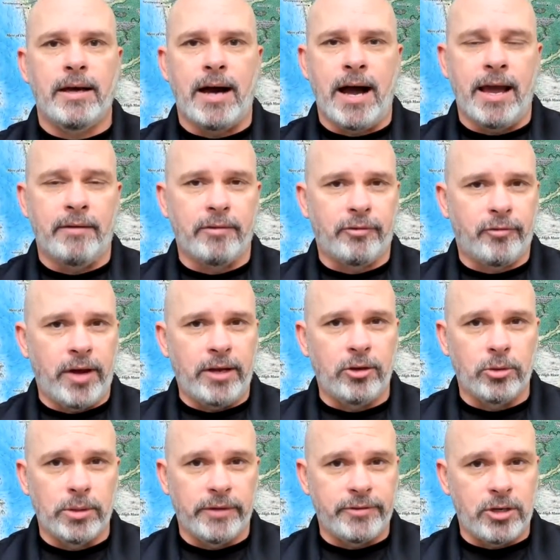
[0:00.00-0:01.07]
I have a friend
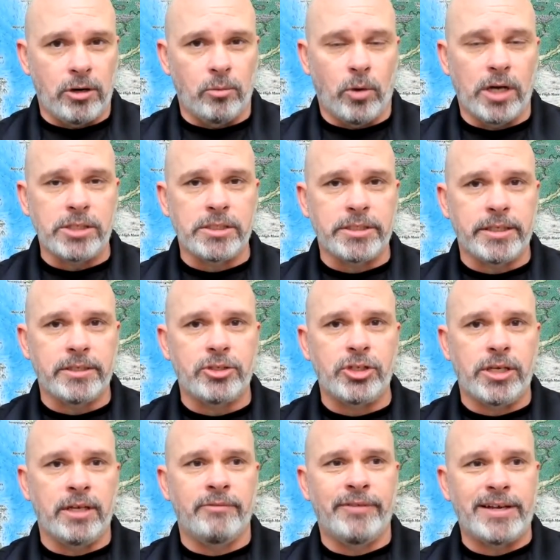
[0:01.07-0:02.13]
who lives here in Washington.
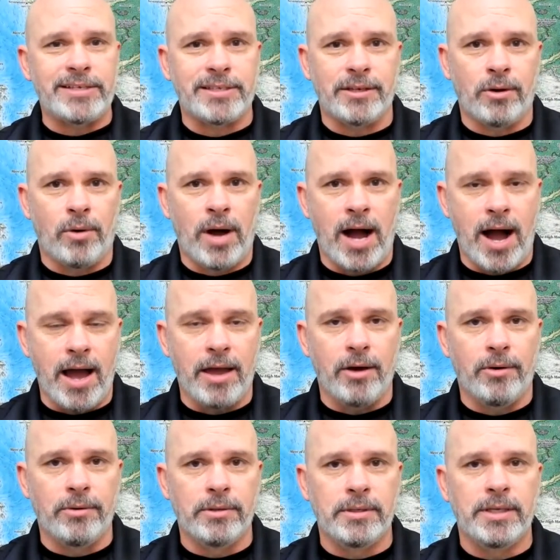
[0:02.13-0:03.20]
She invests in
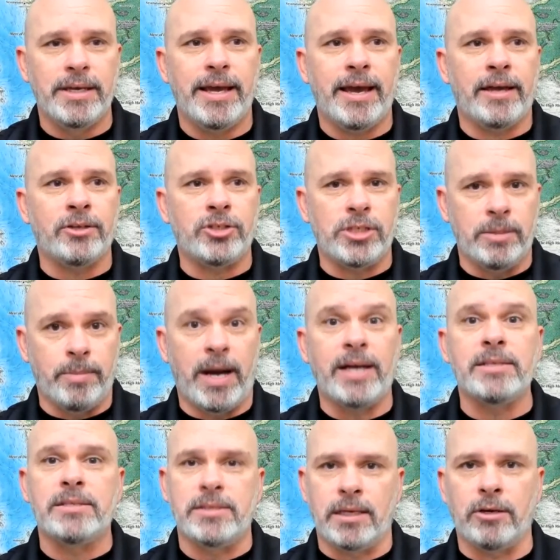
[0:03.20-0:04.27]
Ohio and she
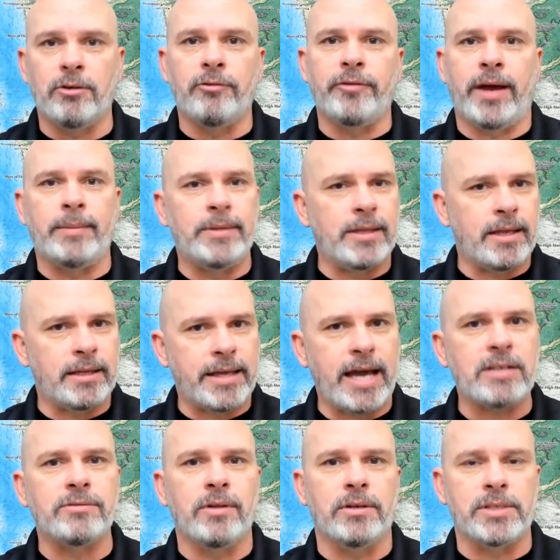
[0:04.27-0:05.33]
buys single family that
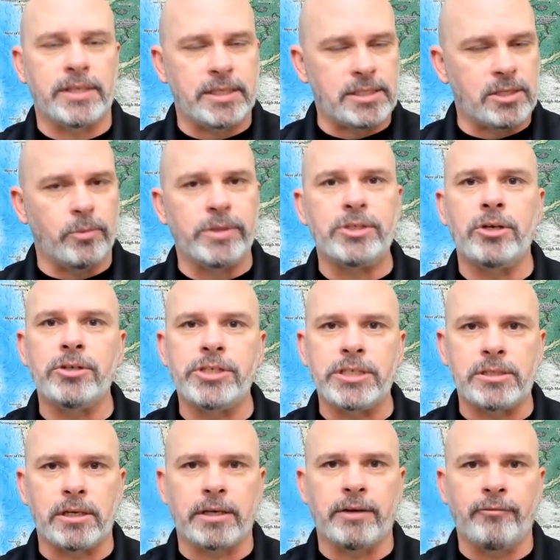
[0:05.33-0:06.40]
cash flows and gets the return
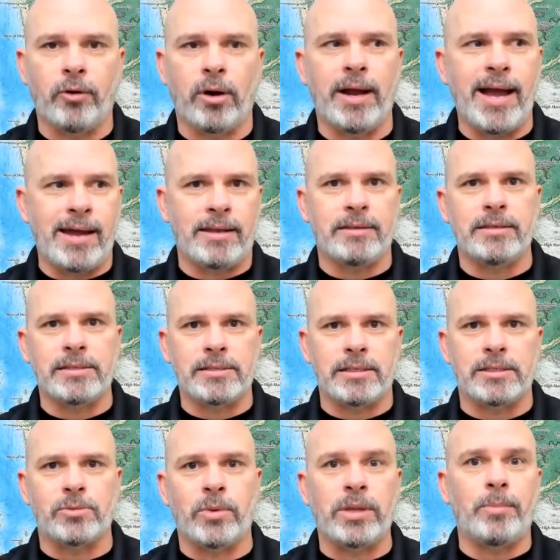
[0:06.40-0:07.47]
she's looking for at a
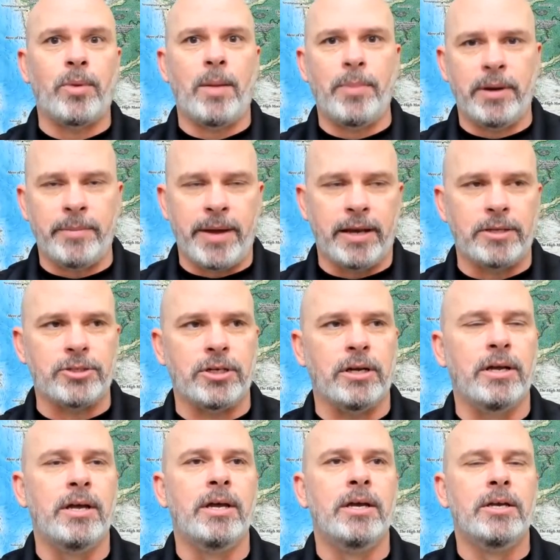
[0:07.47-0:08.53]
distance with a property manager.
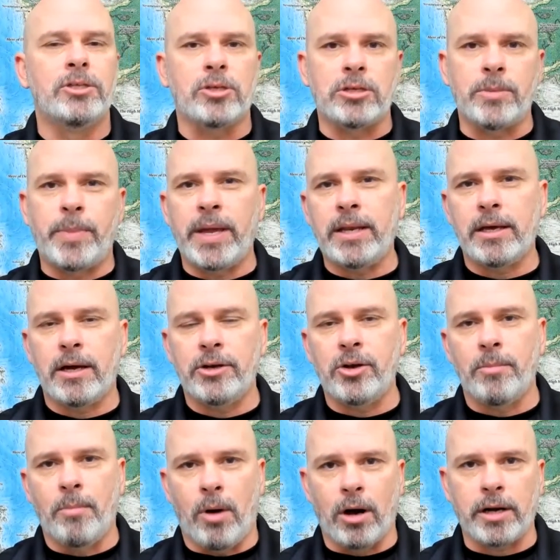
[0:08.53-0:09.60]
So depending on your
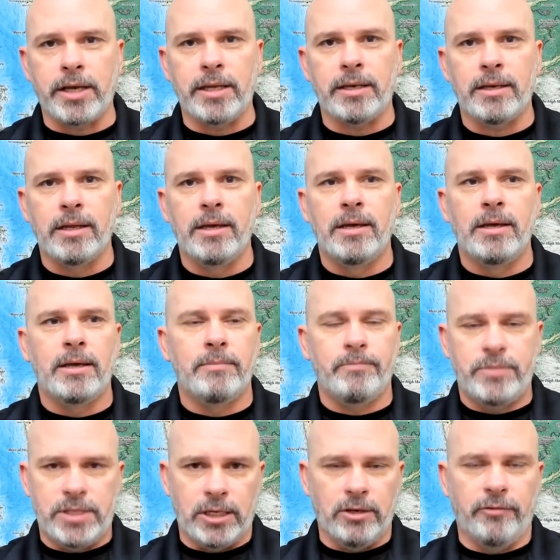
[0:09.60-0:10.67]
market,
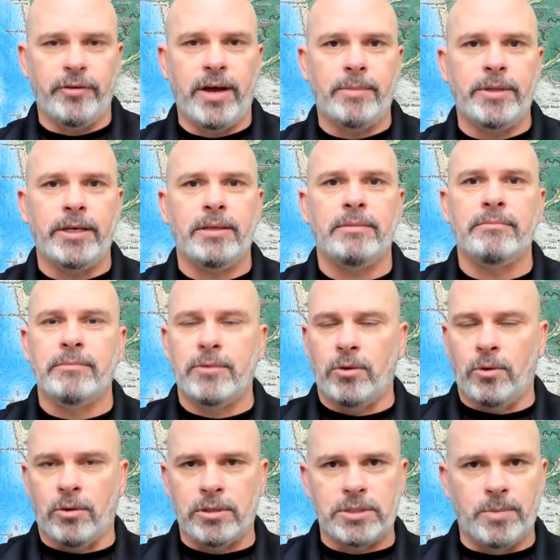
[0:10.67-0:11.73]
single family
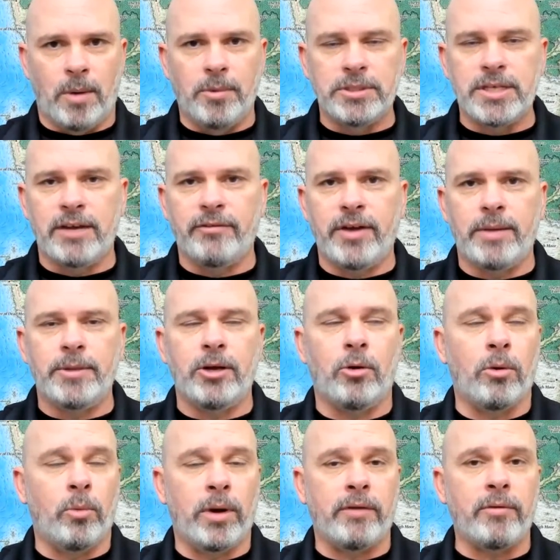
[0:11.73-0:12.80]
or small multifamily
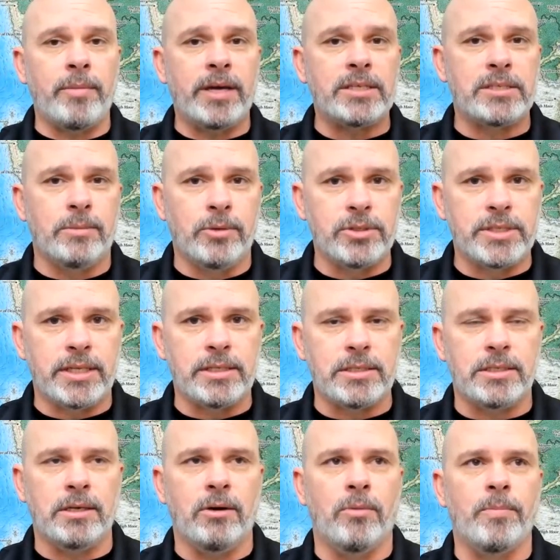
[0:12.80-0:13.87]
or whatever makes the most sense
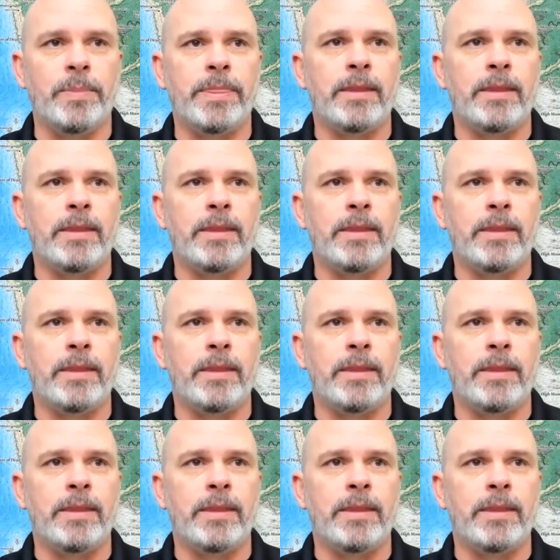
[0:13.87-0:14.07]
to you.